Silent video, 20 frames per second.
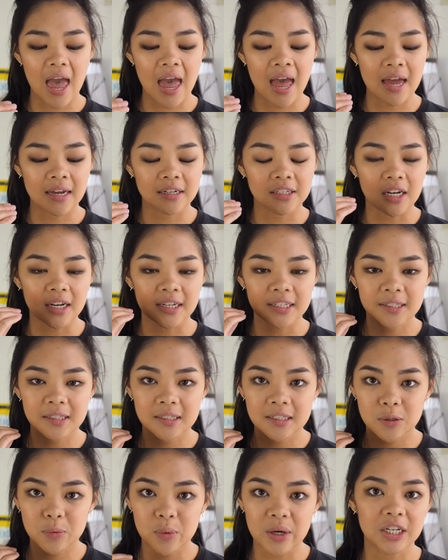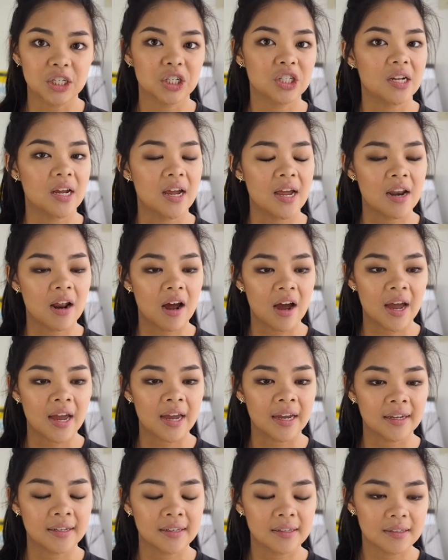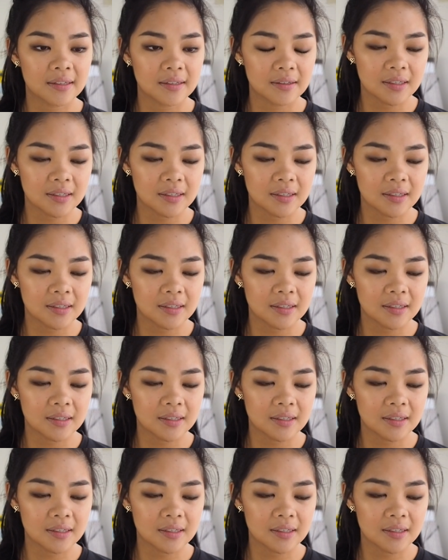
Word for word: and I switched and I